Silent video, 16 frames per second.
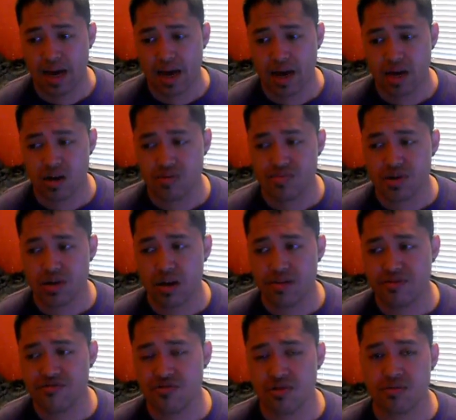And I hope you
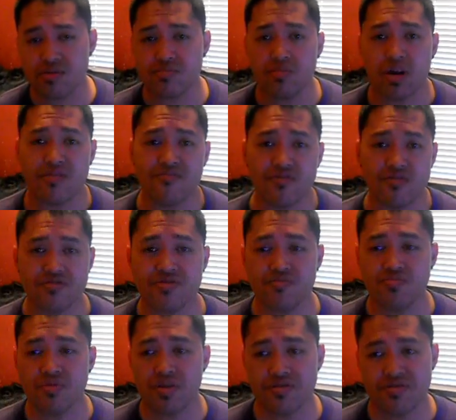guys enjoyed my first
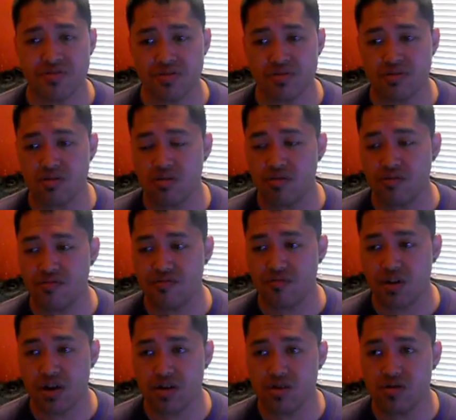impression of
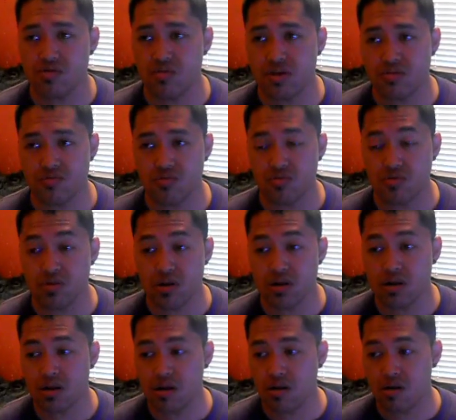Ryu and
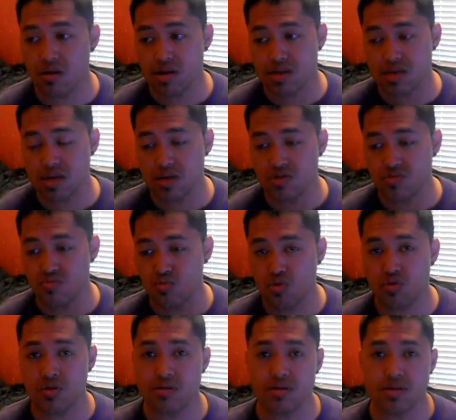Roy. All I can say is
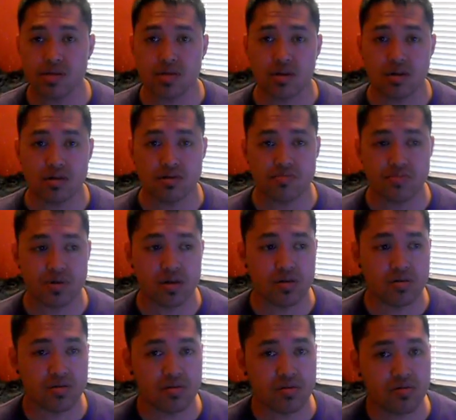Roy is an awesome
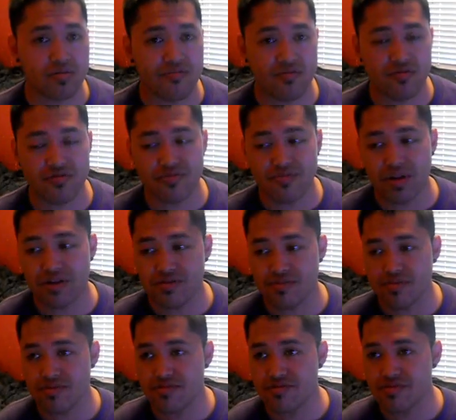character for Smash
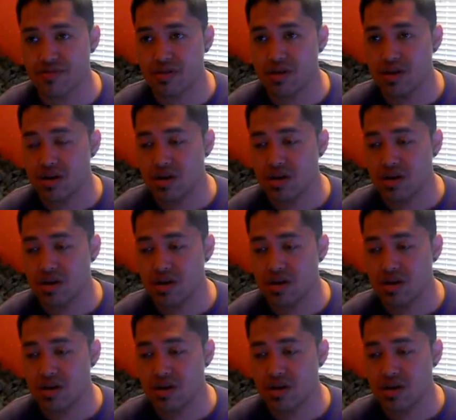Brothers.